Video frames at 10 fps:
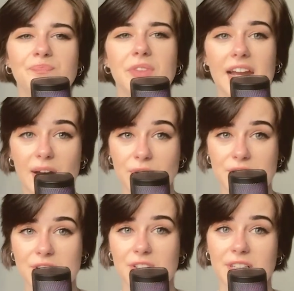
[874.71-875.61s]
And how
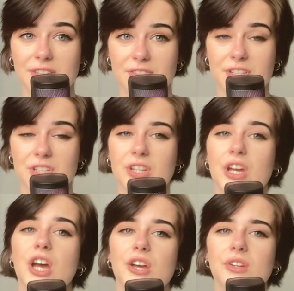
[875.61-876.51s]
does this connect to fashion?
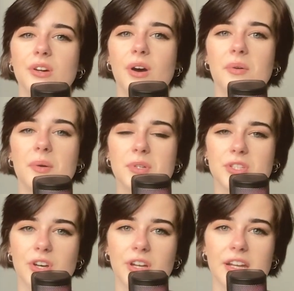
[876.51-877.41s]
You know how I was
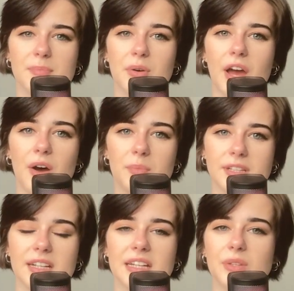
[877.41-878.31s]
talking about how
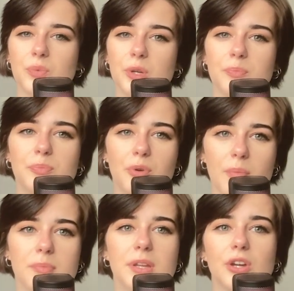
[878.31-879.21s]
Metalhead will
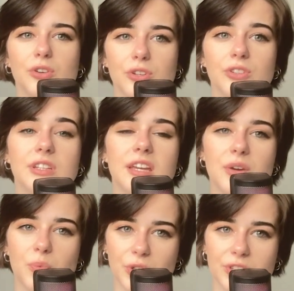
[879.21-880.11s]
probably conclude that
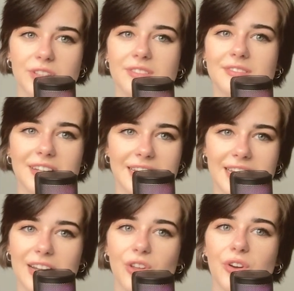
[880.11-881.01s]
he won't
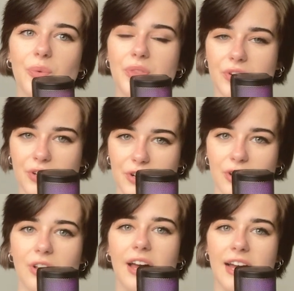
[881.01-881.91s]
get along with the
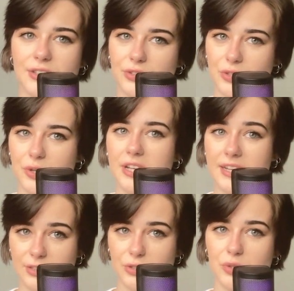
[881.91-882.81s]
girl
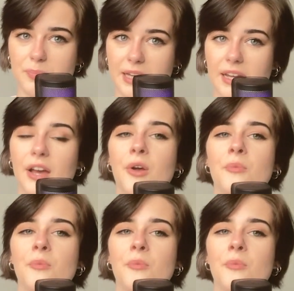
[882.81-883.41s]
head-to-toe pink.